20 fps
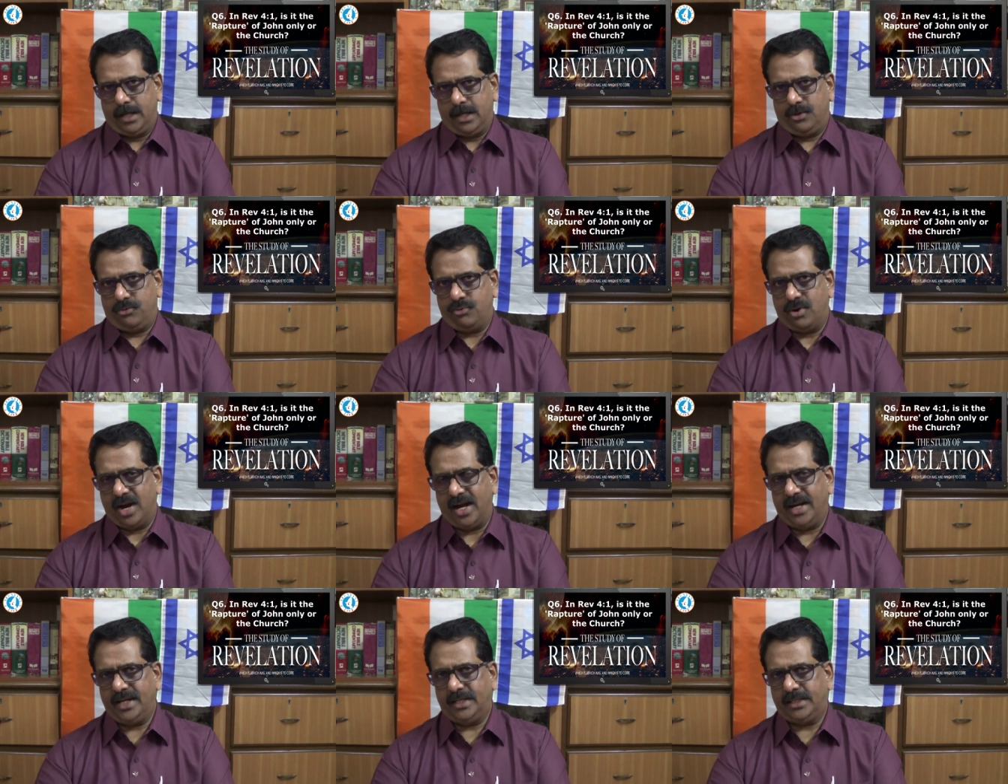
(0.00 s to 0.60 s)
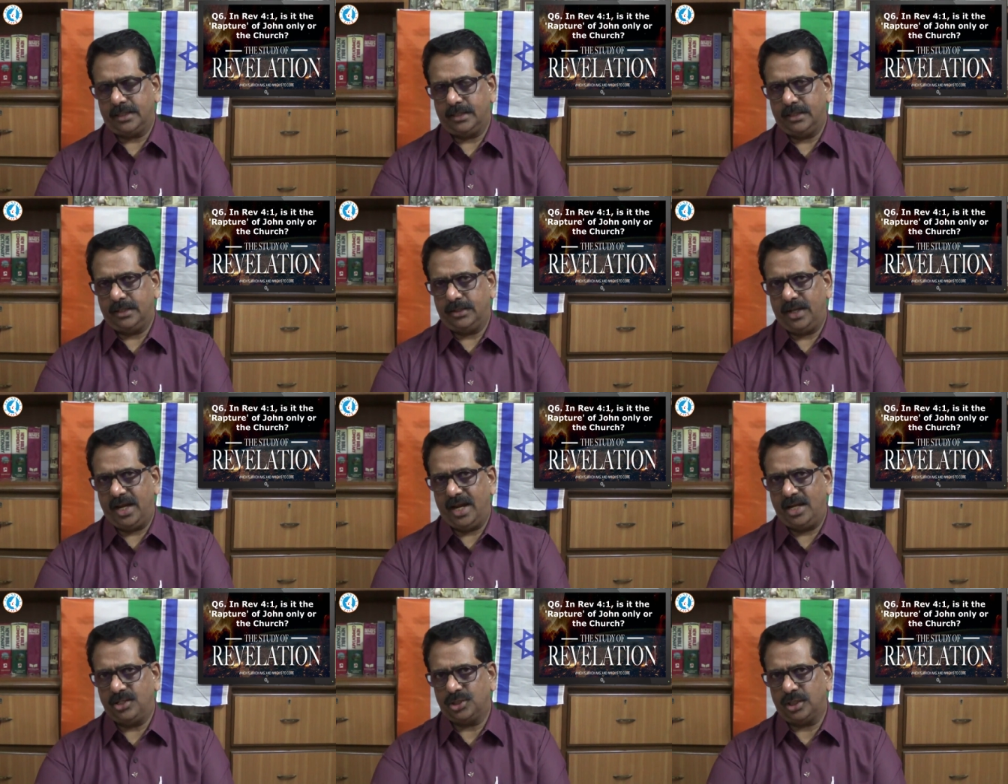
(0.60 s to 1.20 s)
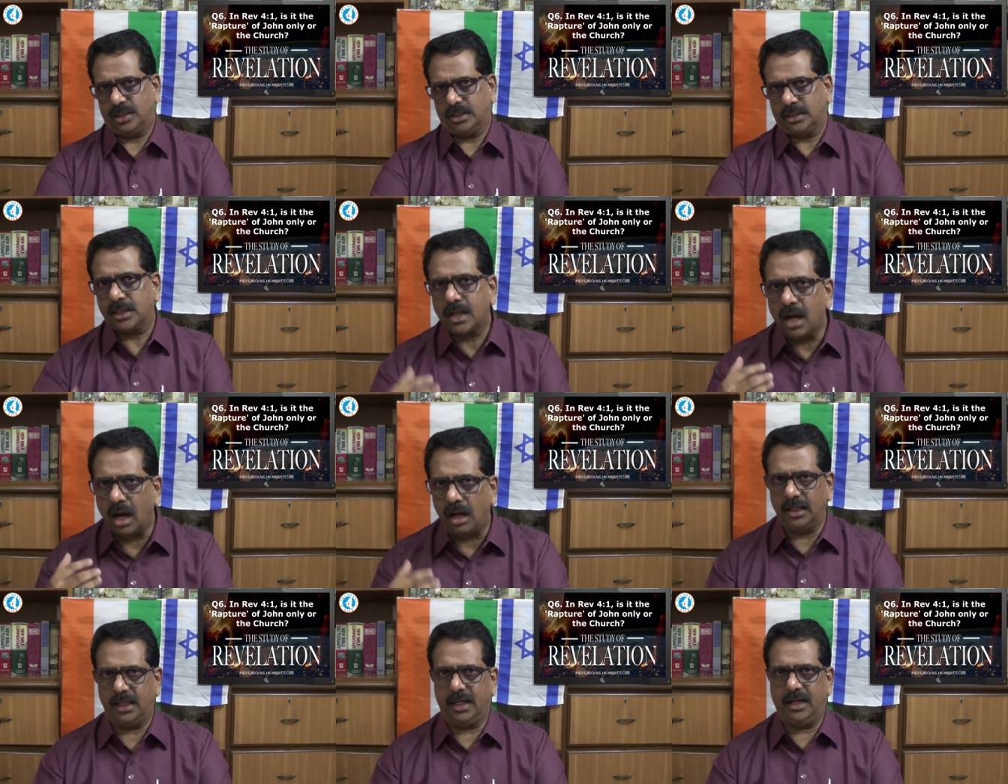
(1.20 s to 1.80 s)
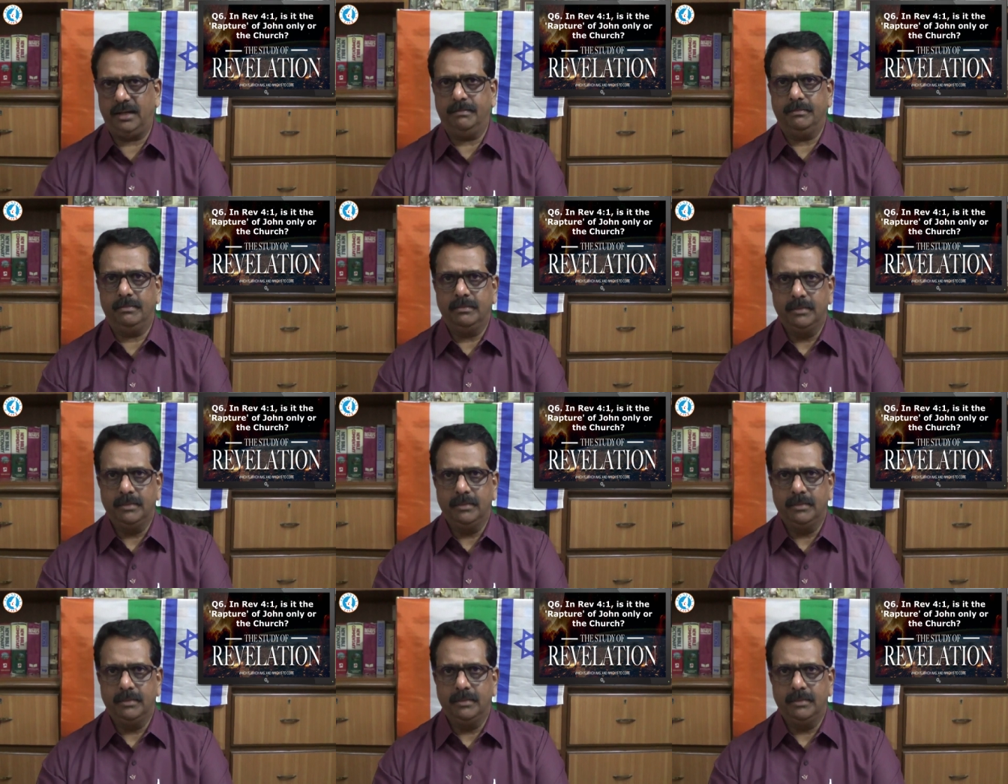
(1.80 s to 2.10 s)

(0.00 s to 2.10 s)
right? The angel is calling him.